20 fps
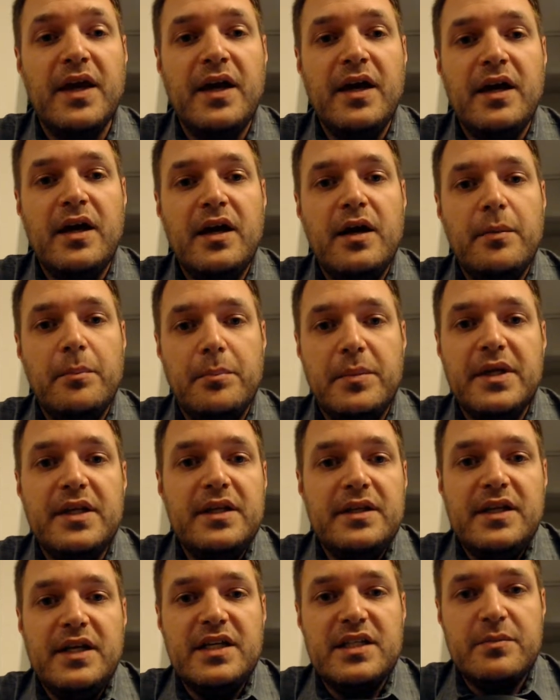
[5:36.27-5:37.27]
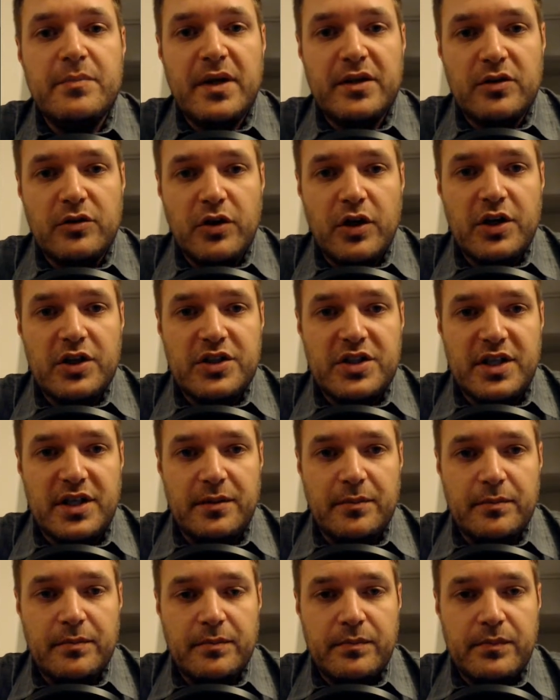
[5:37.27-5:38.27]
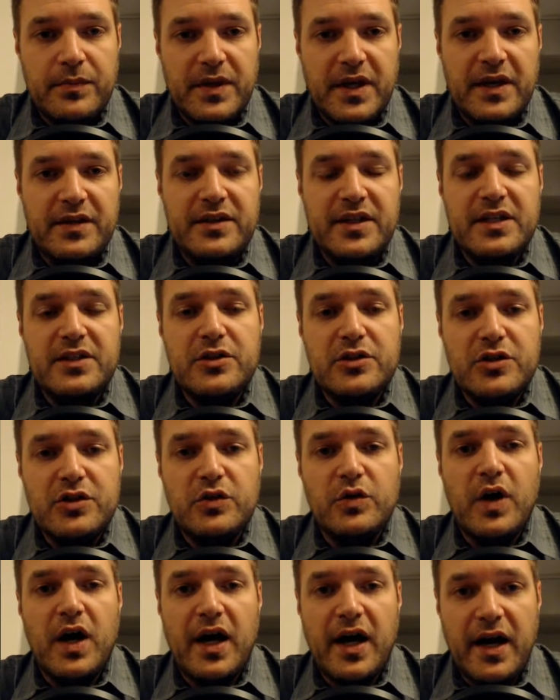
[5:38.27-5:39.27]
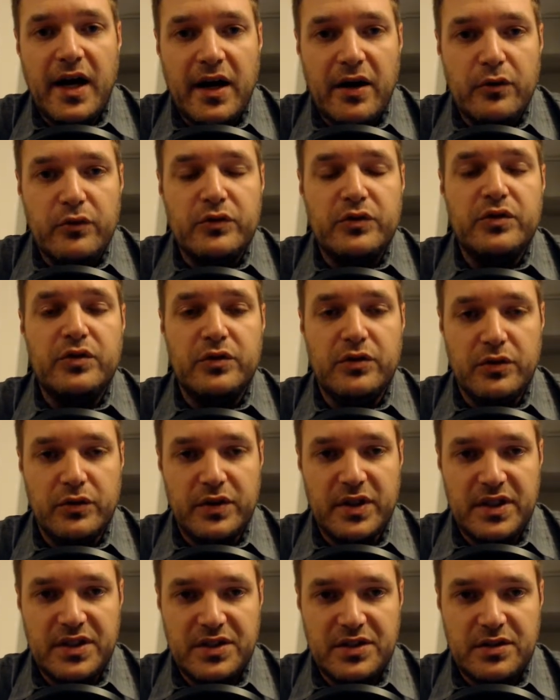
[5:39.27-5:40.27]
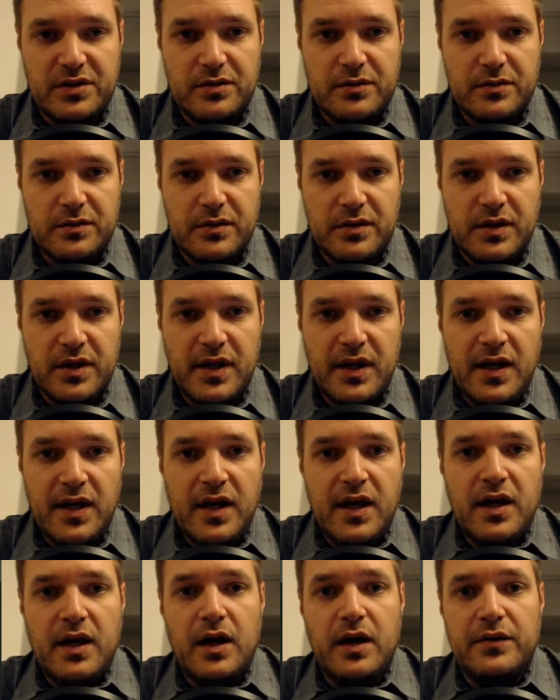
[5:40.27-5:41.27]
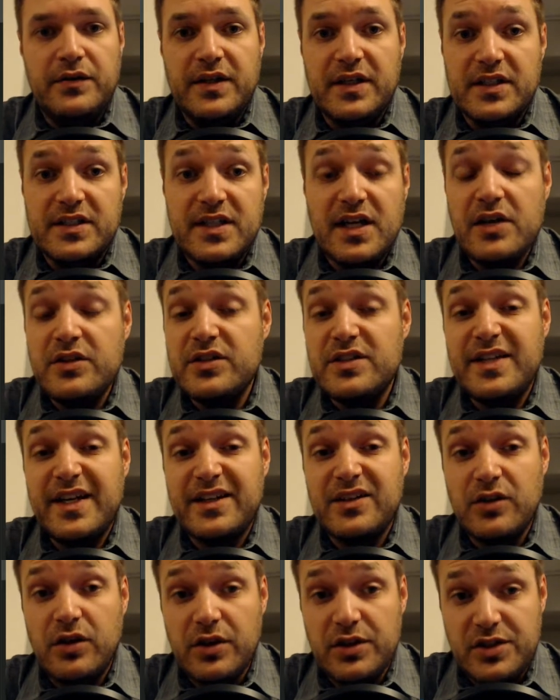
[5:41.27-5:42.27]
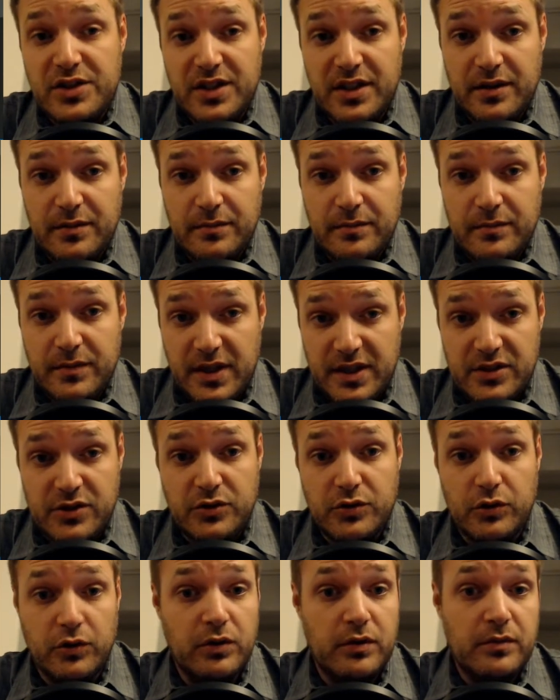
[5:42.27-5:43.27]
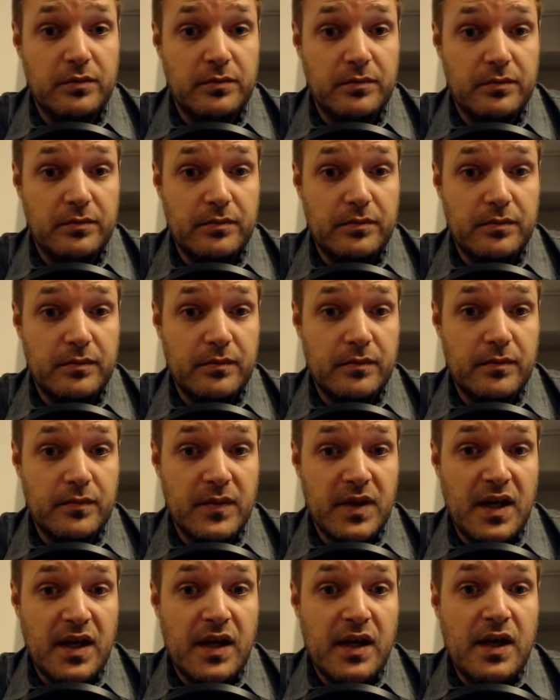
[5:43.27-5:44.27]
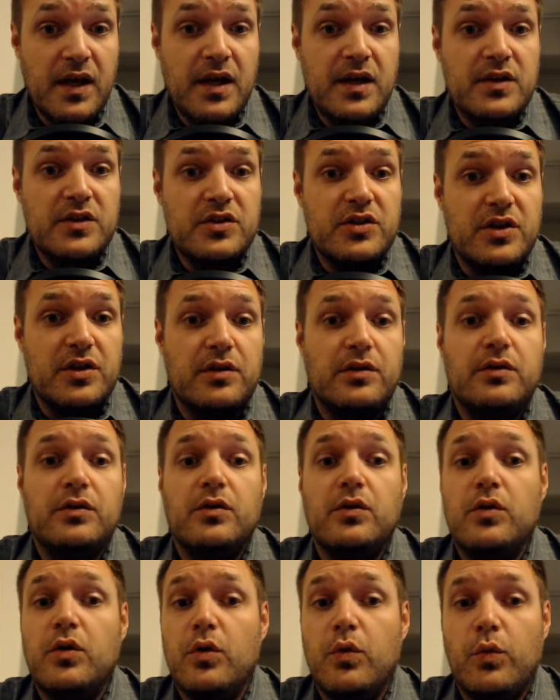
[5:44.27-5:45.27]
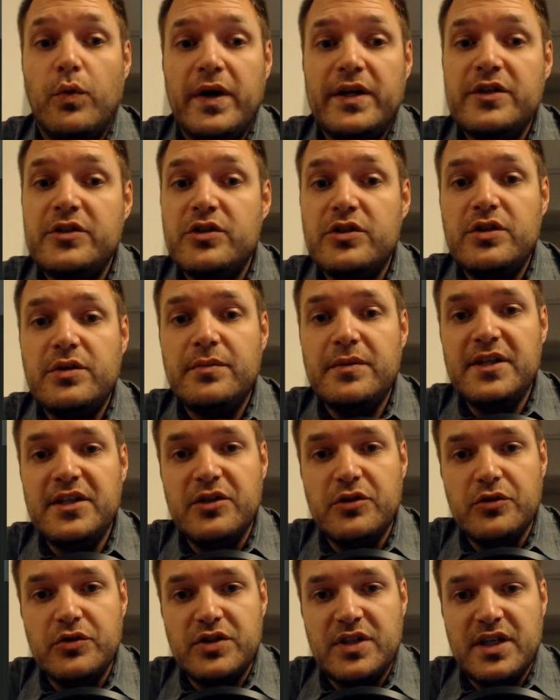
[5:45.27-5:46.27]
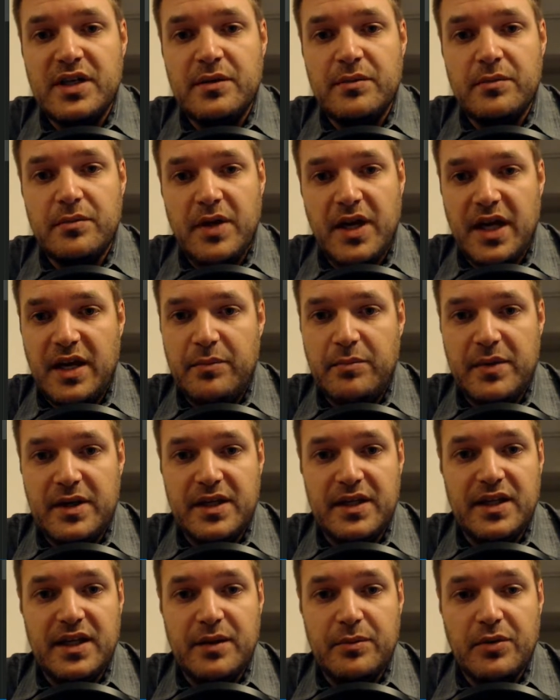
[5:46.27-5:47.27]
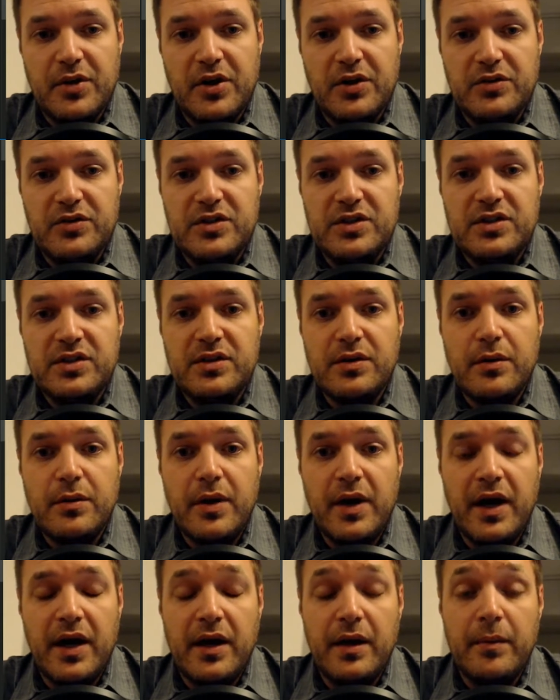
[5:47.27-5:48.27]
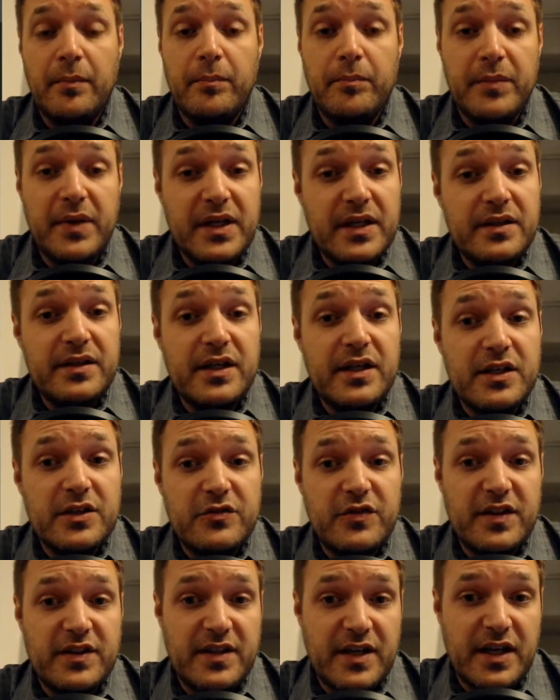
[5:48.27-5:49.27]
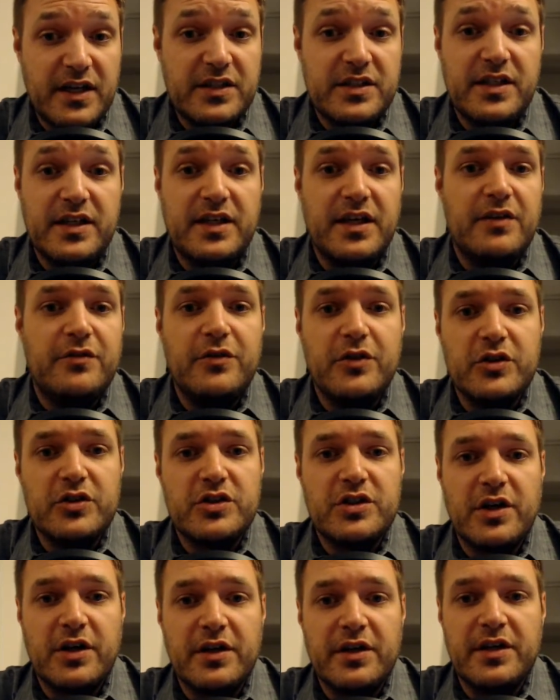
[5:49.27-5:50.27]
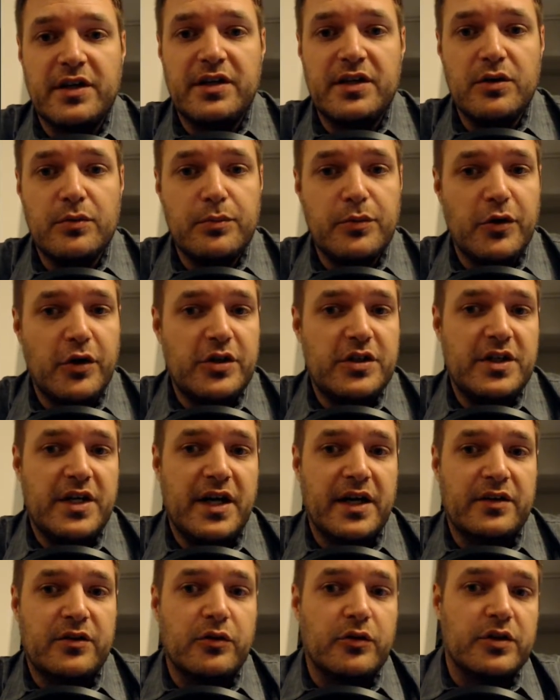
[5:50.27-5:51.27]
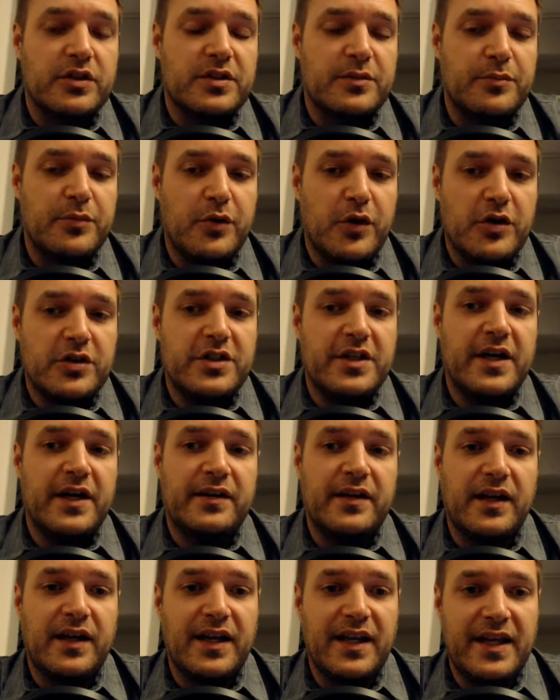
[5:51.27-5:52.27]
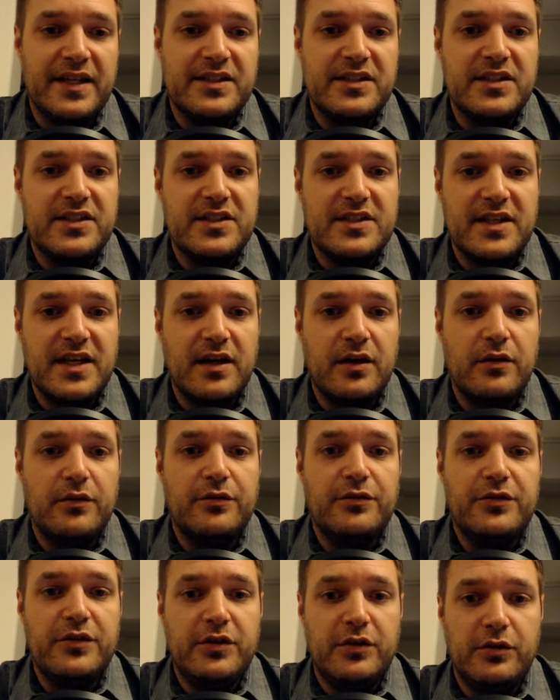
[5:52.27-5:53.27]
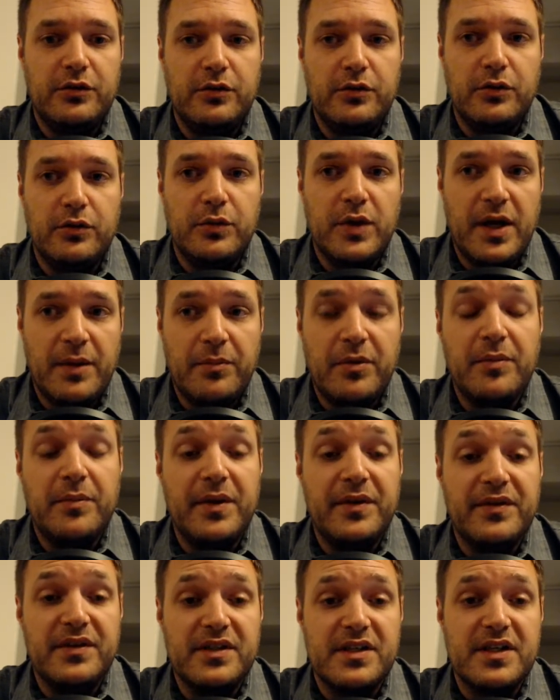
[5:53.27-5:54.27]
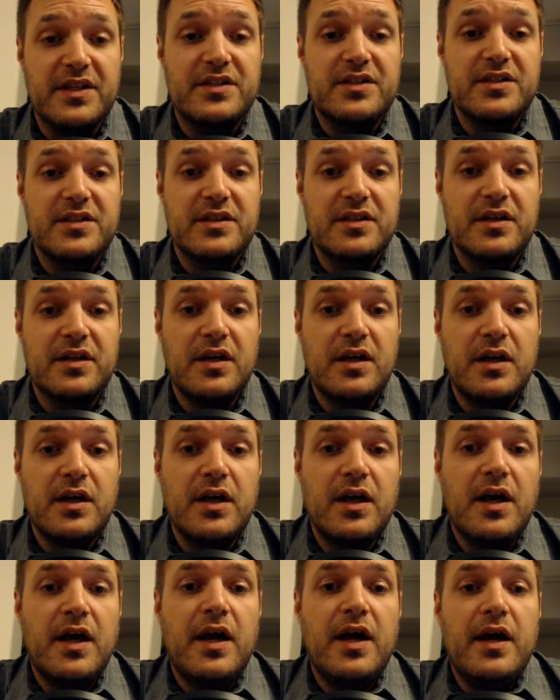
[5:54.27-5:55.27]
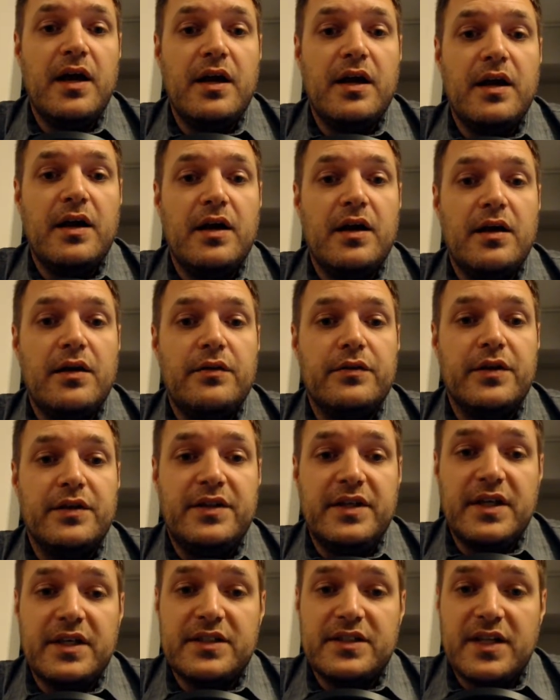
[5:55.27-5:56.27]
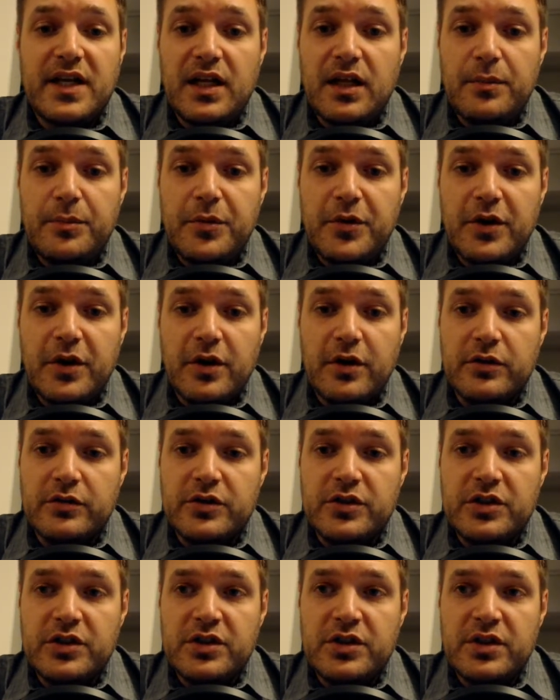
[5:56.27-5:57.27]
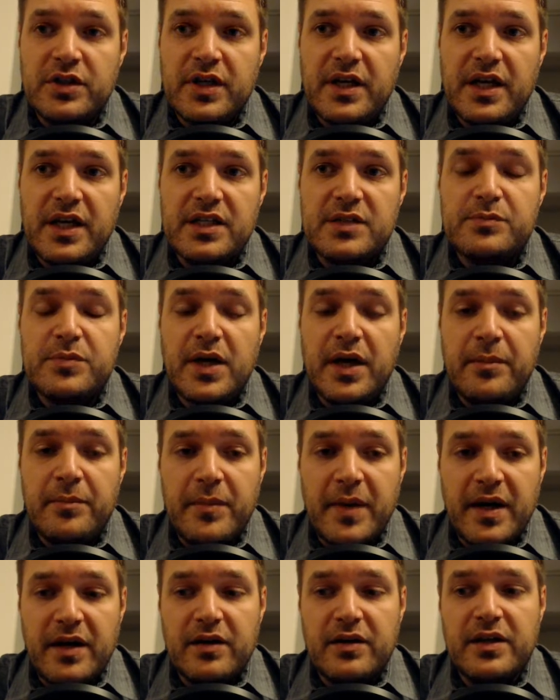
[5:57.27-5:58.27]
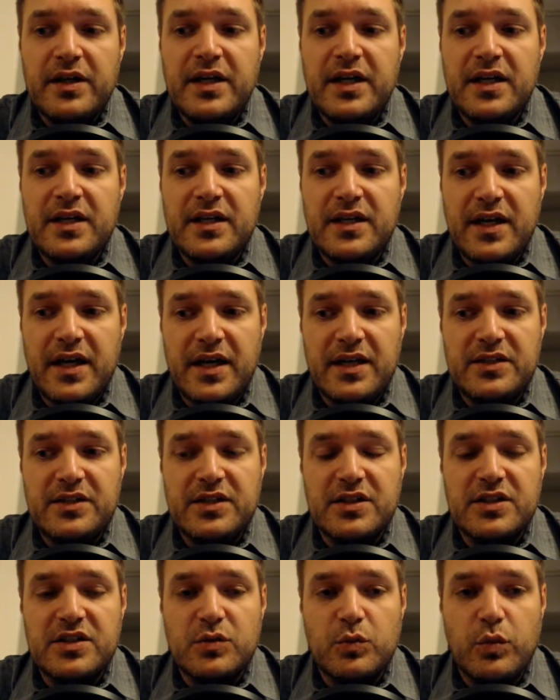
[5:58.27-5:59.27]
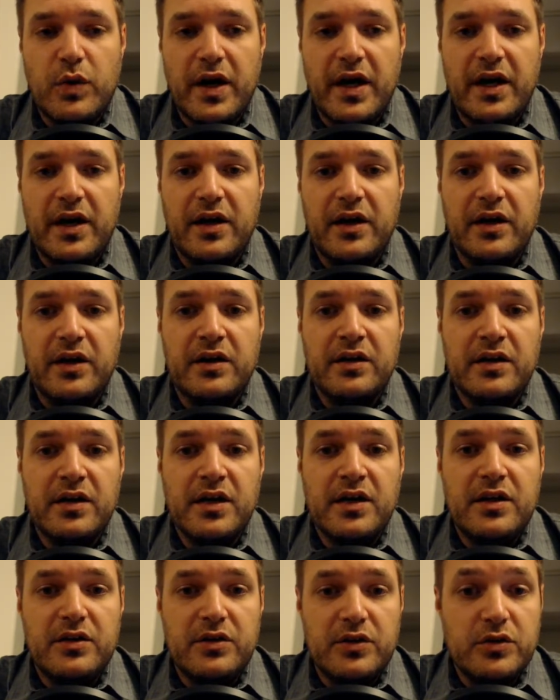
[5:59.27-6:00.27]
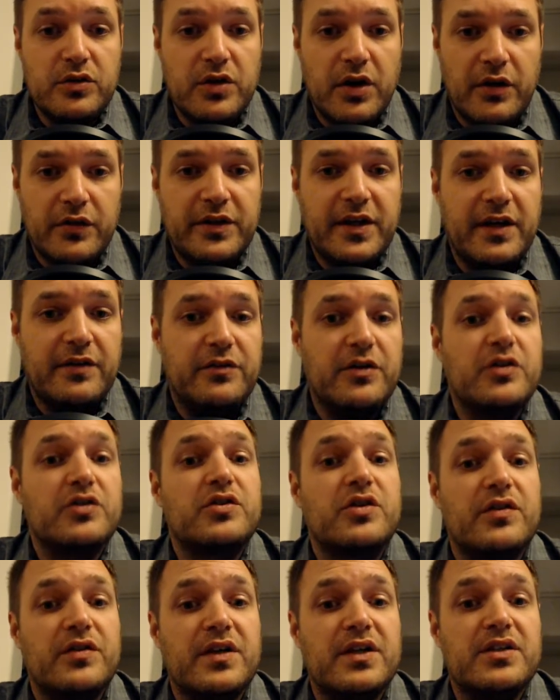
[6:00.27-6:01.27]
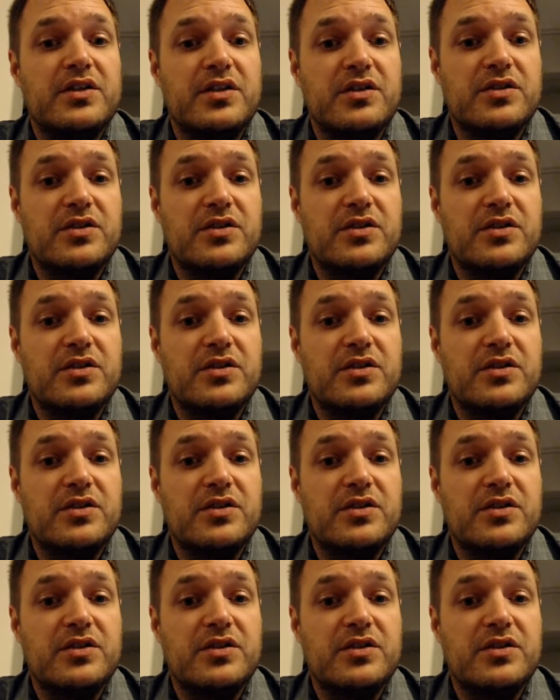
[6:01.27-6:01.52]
BDD is a methodology. It teaches you how to do this. A DSL is a technology. It's a tool. So when should you be using a BDD approach? BDD is fantastic if you're starting a new project or it's a project that lends itself to implementing this. The DSL approach is primarily in cases where you don't have those conditions.